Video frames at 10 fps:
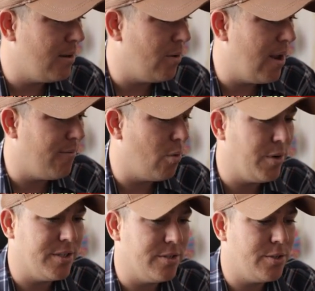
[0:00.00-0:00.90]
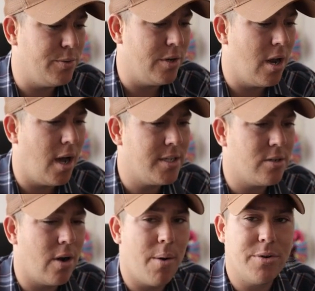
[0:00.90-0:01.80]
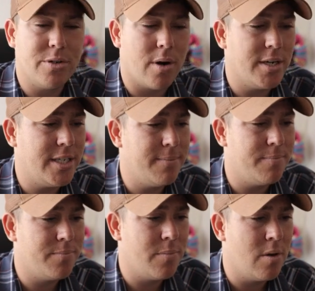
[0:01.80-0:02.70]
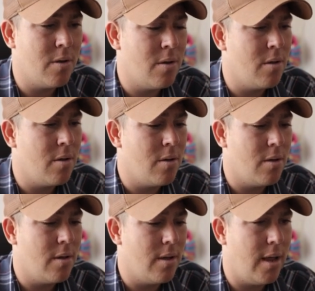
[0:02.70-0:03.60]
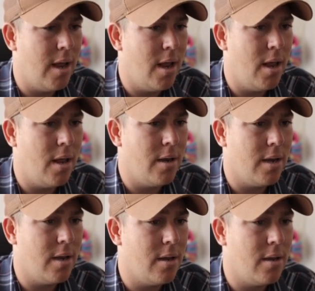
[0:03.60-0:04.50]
Don't have no reason to not start out with Jirachi. And